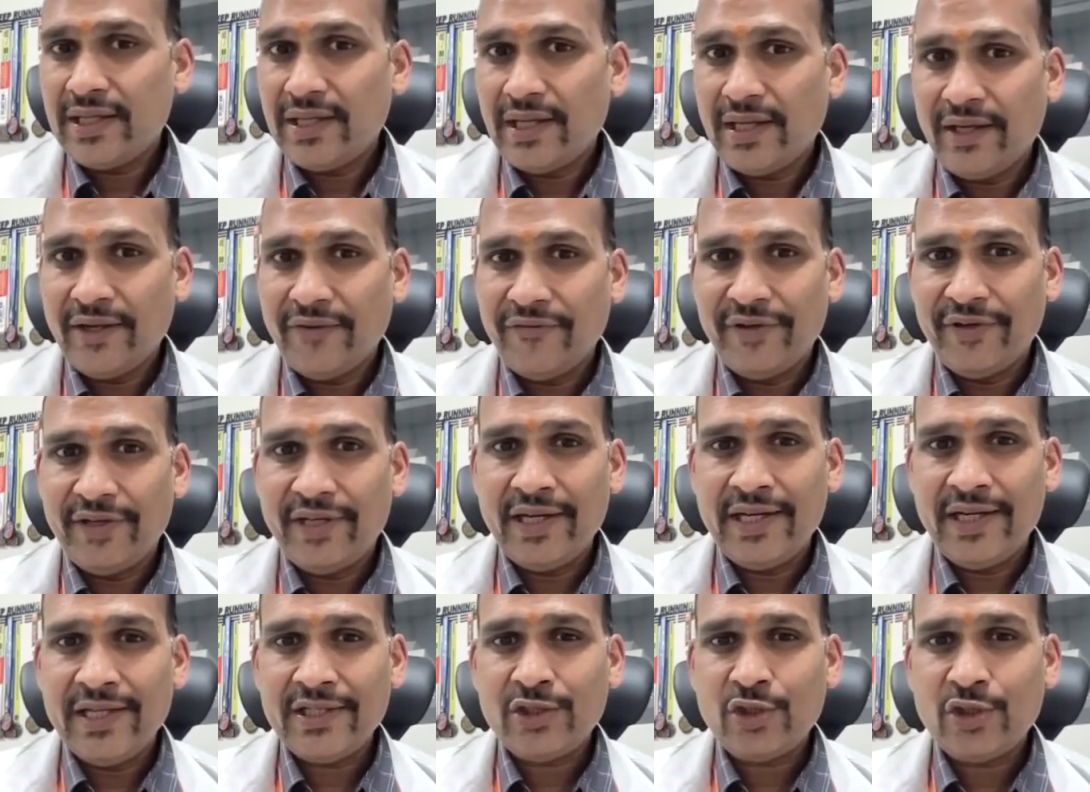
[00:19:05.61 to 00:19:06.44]
a
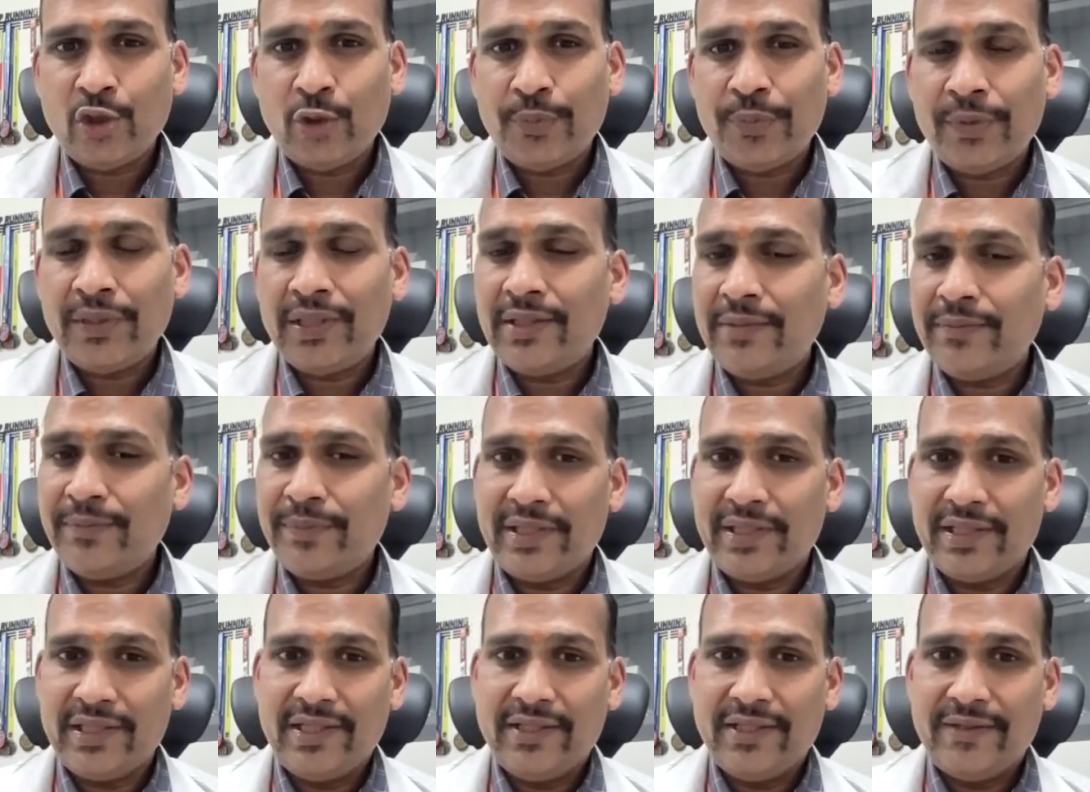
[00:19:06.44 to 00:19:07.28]
witness stopping
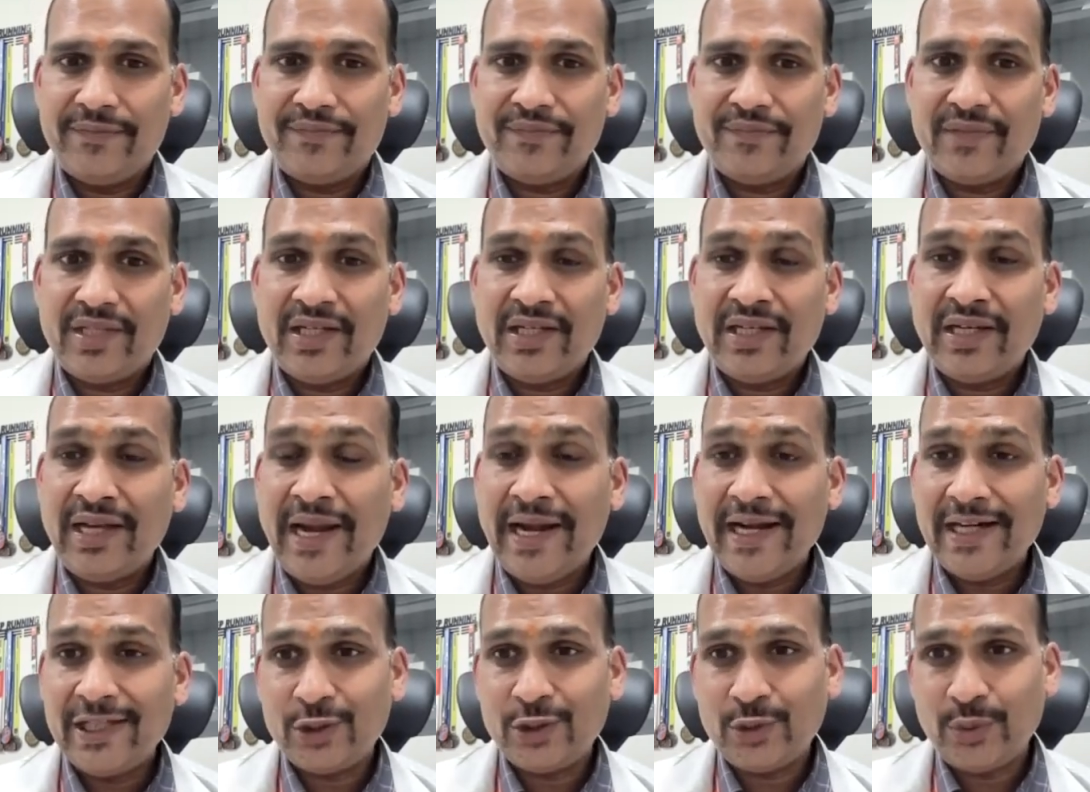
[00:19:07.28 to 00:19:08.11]
breathing.
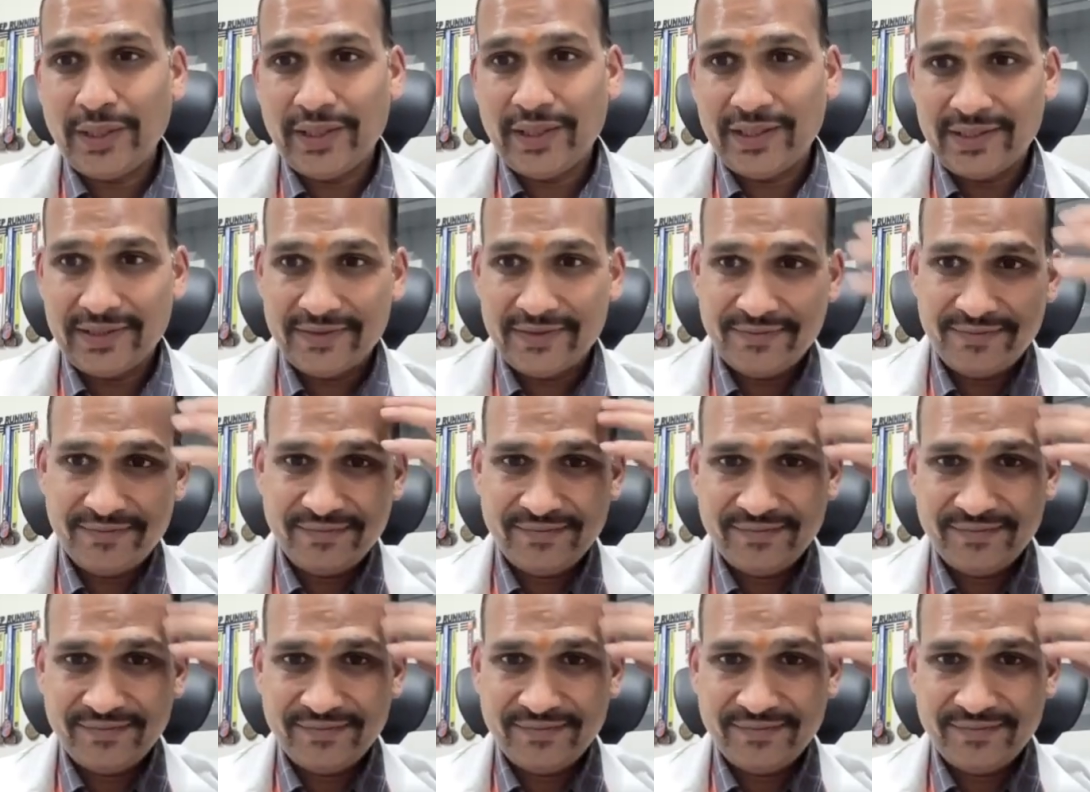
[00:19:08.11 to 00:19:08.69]
Night sweat.